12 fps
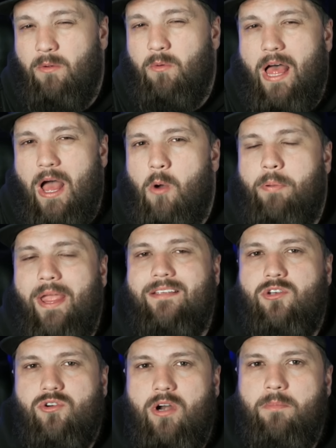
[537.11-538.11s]
It will
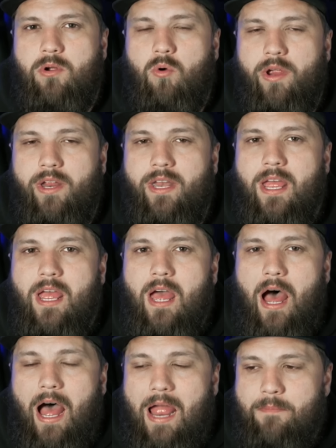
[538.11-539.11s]
outpace Trump coin,
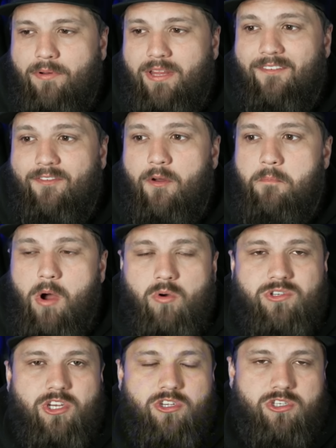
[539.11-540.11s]
I believe,
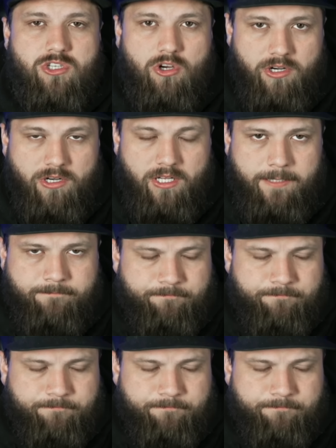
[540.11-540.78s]
most certainly.